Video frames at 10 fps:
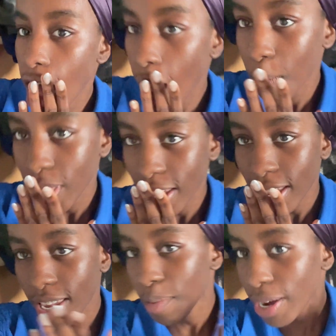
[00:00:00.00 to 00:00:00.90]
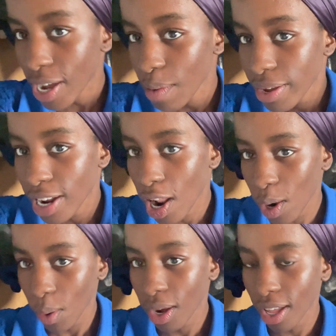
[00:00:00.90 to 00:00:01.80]
I'm thinking about going
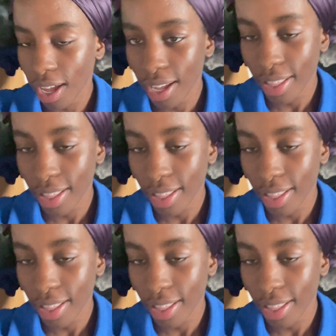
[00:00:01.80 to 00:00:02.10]
longer